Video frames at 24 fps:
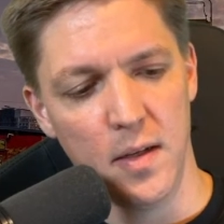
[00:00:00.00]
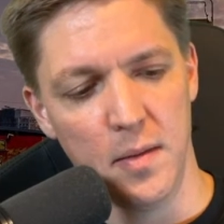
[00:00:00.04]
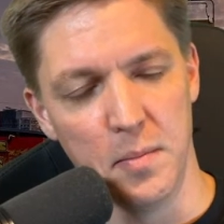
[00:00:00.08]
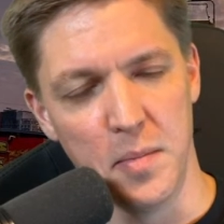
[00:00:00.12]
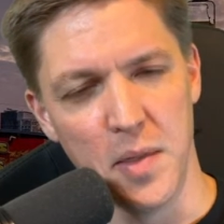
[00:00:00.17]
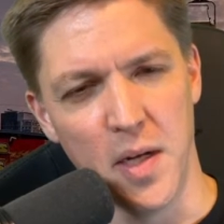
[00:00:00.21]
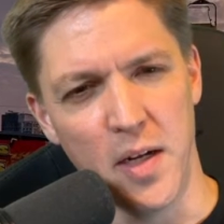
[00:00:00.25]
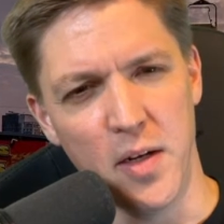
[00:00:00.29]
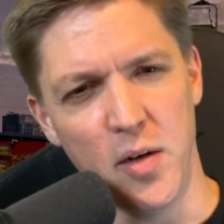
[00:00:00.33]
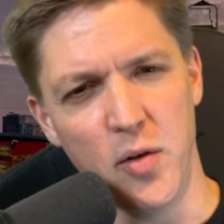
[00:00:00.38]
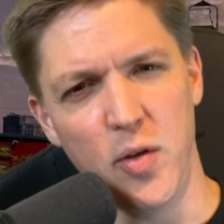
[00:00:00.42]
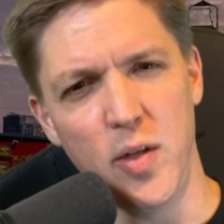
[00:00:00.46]

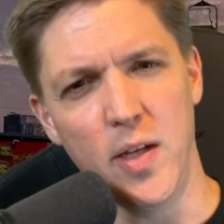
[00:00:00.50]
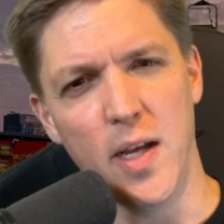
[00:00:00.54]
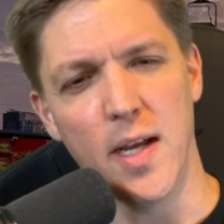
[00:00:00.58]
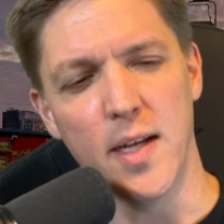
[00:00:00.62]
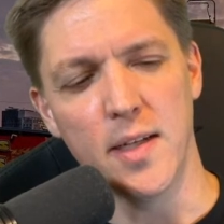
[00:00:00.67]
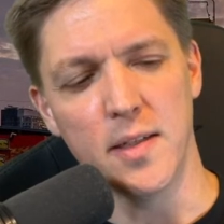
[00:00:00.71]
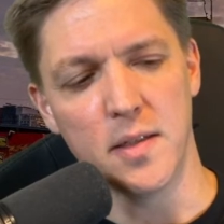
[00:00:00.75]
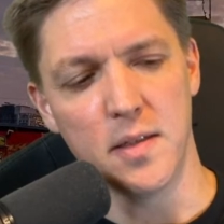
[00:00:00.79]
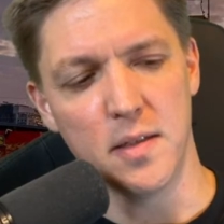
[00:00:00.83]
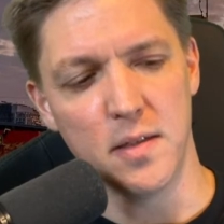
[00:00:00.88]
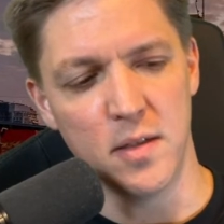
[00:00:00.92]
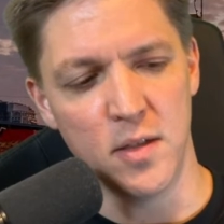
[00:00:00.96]
But I know you
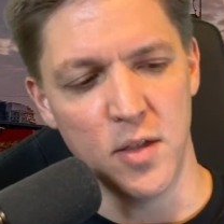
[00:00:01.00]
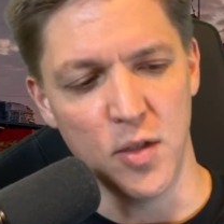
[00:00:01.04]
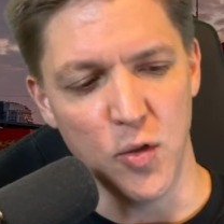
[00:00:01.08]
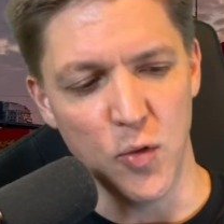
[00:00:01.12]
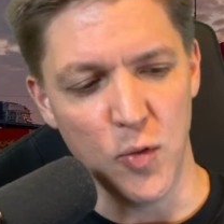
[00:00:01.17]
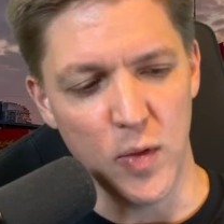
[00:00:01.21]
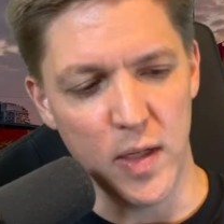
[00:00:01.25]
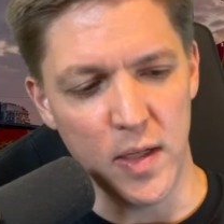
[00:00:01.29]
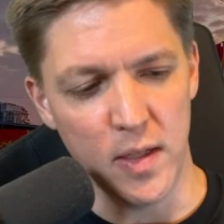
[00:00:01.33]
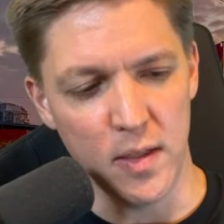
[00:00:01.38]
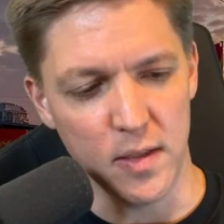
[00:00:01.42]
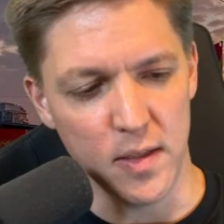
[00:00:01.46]
guys
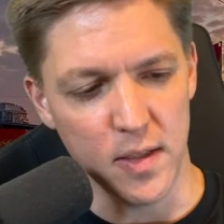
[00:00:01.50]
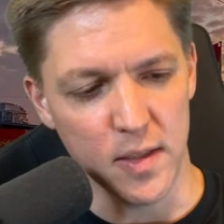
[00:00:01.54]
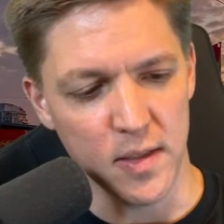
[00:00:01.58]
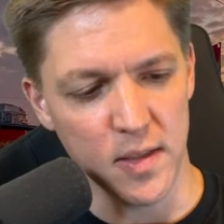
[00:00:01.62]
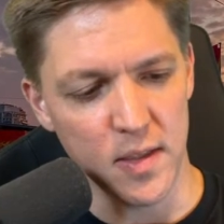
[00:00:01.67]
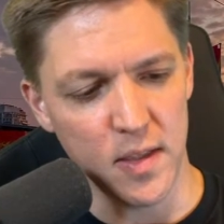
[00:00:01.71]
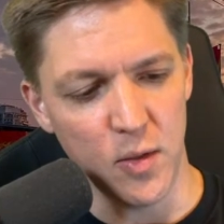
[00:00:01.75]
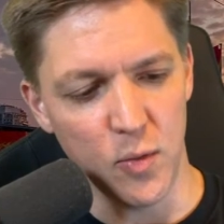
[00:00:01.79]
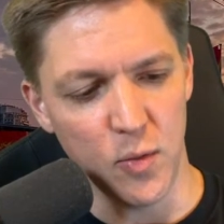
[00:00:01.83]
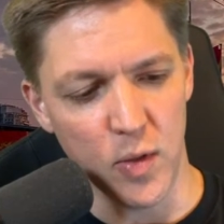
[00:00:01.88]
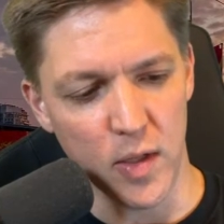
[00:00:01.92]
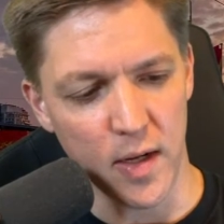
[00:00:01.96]
tune in to
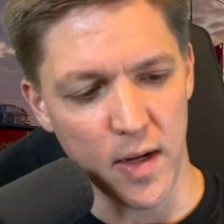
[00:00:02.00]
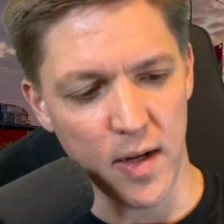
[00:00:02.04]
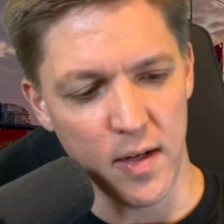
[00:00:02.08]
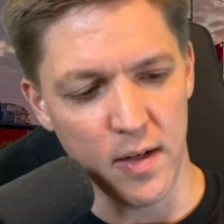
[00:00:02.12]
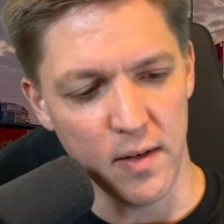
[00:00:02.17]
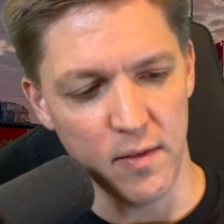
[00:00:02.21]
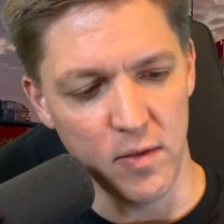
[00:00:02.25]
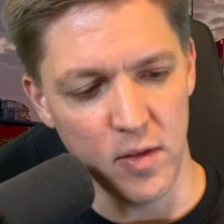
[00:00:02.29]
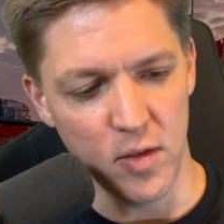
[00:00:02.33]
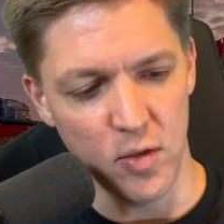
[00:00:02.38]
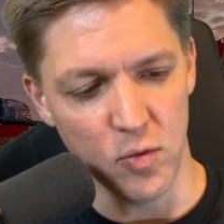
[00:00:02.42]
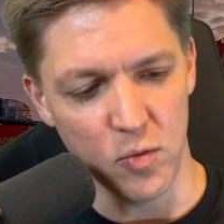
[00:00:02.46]
see what kind
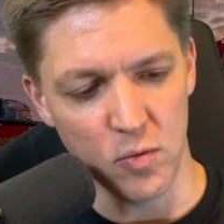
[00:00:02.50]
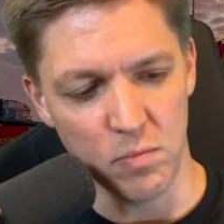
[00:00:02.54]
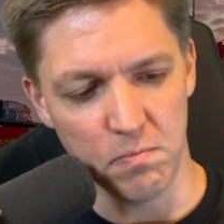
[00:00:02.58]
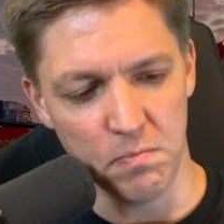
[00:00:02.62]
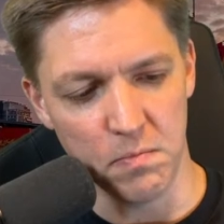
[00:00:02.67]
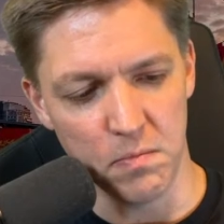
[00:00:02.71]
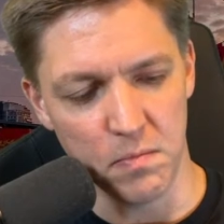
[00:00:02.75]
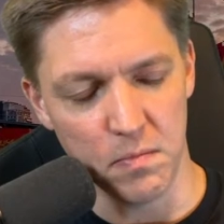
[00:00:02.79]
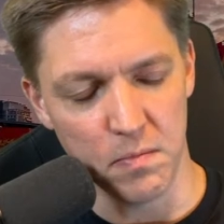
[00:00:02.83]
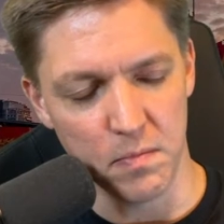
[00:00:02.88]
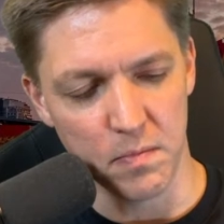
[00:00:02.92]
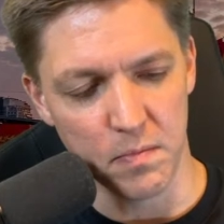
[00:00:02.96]
of new
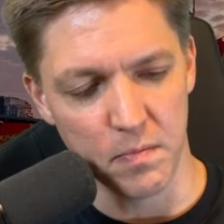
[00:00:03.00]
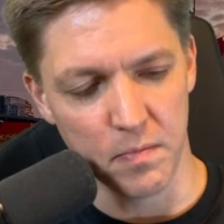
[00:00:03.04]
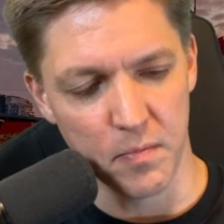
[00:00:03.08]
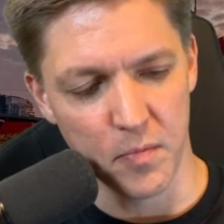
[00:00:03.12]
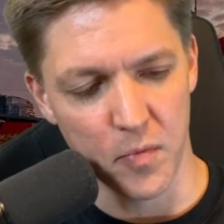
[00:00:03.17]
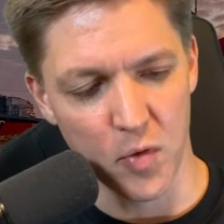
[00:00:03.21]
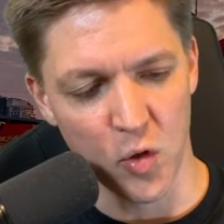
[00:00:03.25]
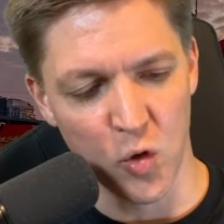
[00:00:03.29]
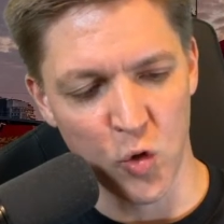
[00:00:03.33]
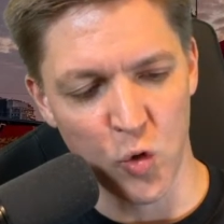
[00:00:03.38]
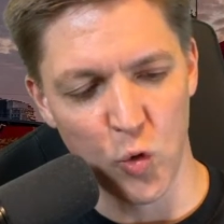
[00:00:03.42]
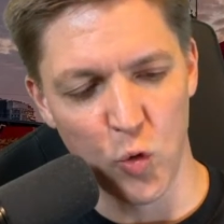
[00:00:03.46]

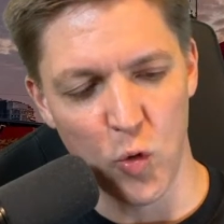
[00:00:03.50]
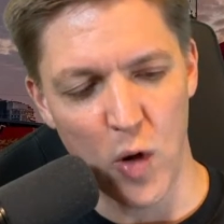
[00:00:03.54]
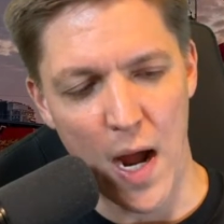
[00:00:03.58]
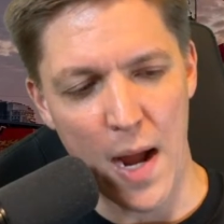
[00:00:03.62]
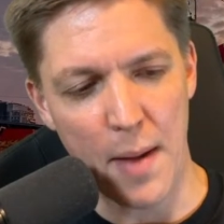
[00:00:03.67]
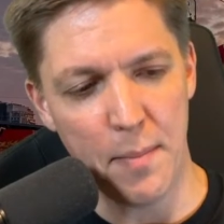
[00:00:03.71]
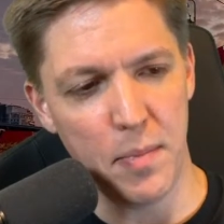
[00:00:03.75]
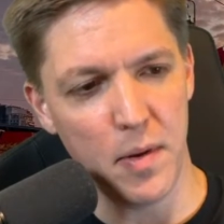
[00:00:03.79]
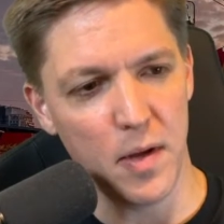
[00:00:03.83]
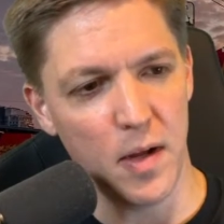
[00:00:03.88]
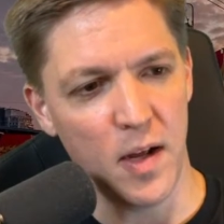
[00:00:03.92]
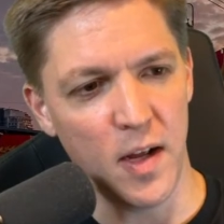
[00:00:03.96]

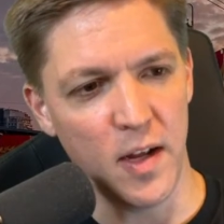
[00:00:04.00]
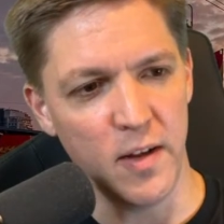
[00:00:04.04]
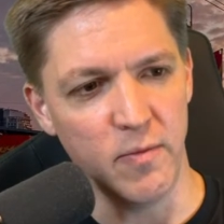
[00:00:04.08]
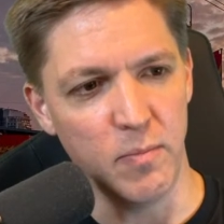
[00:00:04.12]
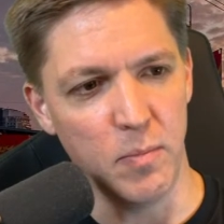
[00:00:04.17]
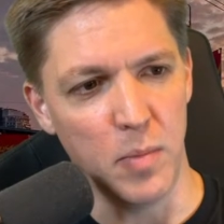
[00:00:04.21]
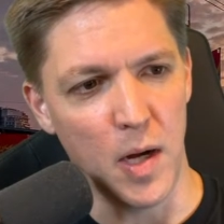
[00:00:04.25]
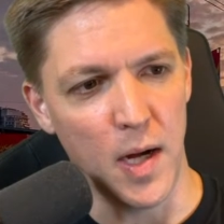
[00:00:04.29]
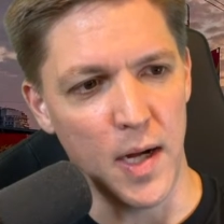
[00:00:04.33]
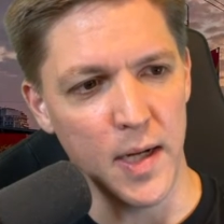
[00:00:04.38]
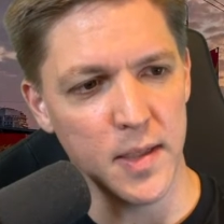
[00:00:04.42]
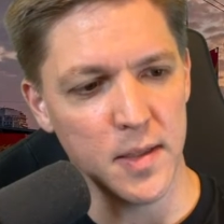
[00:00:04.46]
crap I've
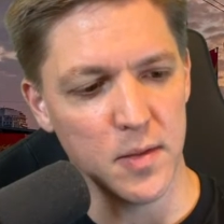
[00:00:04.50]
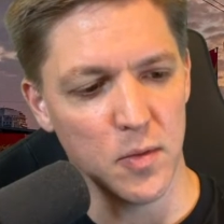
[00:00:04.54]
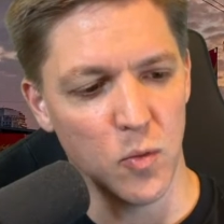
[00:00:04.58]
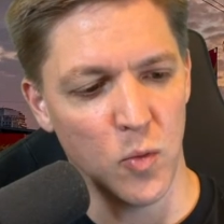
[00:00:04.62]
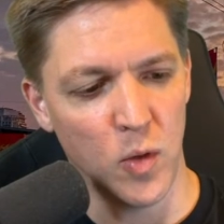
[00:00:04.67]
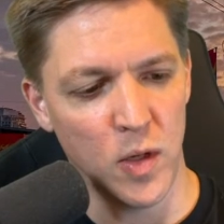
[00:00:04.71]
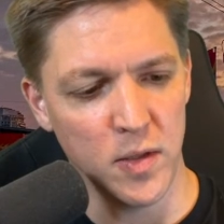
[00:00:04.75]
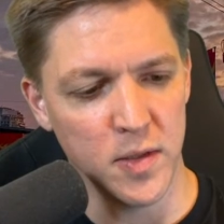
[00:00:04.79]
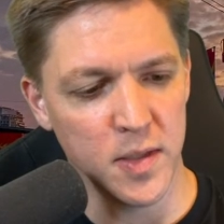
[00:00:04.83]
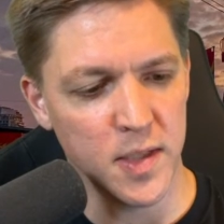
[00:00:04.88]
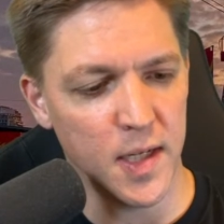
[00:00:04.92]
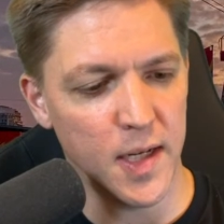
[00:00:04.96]
bought.
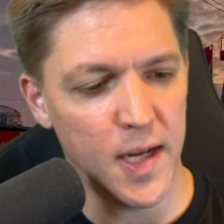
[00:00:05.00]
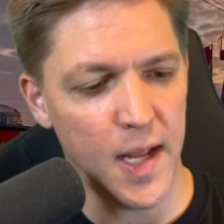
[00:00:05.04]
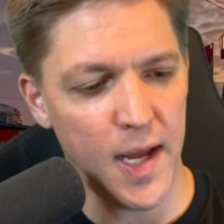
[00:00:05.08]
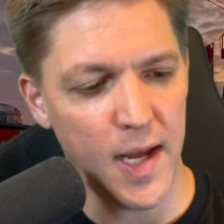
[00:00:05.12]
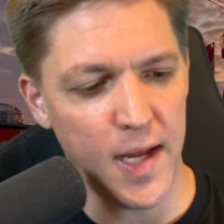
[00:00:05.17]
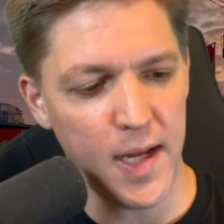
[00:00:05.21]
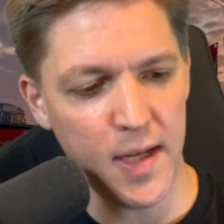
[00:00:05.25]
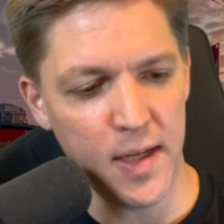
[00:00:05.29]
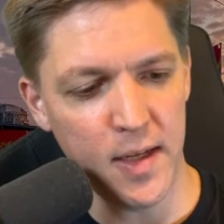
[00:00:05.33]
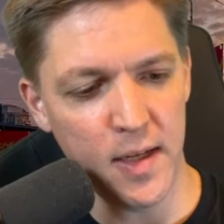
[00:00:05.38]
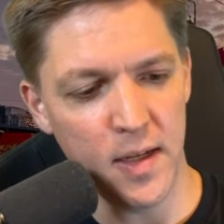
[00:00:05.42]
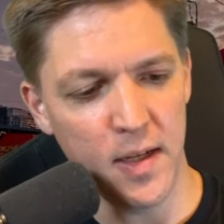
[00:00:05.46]
Well,
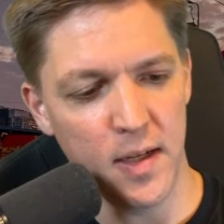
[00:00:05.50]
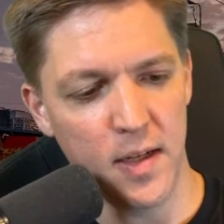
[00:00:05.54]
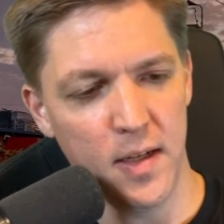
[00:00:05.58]
today,